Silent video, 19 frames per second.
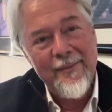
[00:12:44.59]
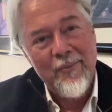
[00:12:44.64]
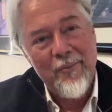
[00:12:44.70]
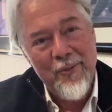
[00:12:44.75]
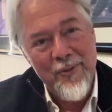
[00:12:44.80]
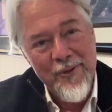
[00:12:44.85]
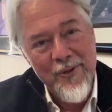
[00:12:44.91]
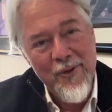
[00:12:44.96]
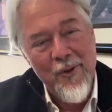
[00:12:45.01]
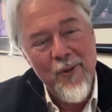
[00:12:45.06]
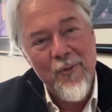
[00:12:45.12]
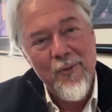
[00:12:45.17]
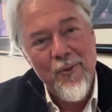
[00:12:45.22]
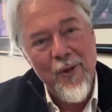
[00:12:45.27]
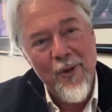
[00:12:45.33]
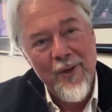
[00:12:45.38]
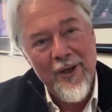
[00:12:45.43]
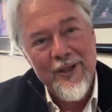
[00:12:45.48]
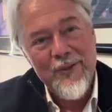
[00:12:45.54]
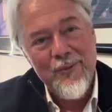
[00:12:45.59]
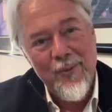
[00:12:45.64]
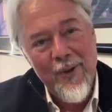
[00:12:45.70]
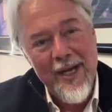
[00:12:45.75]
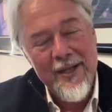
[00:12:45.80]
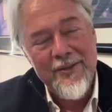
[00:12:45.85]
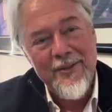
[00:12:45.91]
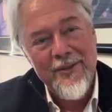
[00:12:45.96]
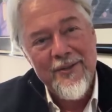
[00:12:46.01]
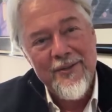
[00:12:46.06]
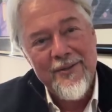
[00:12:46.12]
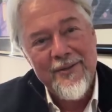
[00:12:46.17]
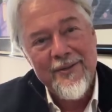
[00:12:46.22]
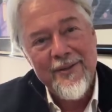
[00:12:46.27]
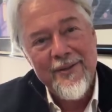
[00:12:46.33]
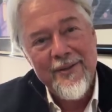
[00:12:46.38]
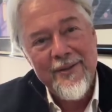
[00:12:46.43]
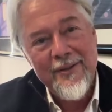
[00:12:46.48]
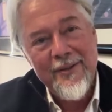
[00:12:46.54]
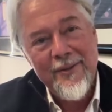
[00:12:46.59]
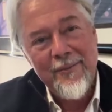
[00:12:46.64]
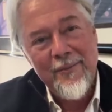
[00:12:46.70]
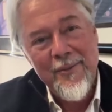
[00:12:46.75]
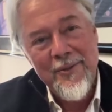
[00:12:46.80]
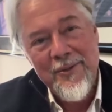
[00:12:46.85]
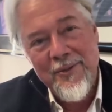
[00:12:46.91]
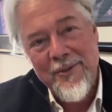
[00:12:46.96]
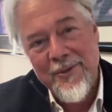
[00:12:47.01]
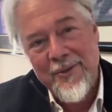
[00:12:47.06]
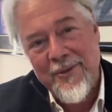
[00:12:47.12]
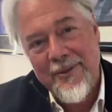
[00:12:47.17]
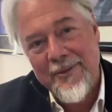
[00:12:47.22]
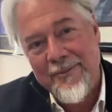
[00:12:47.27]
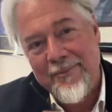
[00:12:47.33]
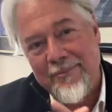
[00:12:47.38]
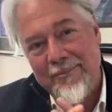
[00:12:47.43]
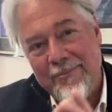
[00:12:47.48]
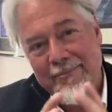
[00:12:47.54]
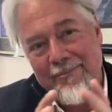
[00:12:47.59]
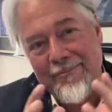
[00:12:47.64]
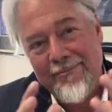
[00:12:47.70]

pre-owned Rolex watches when you can,